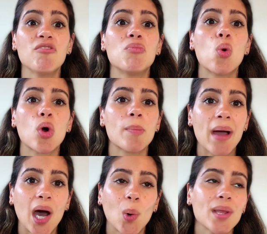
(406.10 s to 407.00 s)
more
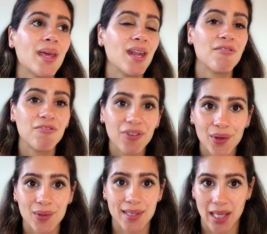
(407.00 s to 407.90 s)
power than it
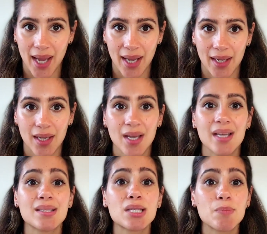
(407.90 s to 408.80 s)
feels like,
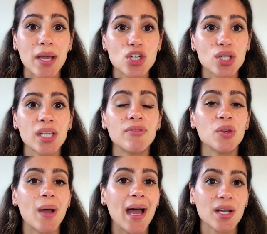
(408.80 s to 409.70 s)
especially if
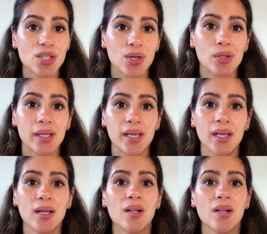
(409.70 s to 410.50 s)
you act early.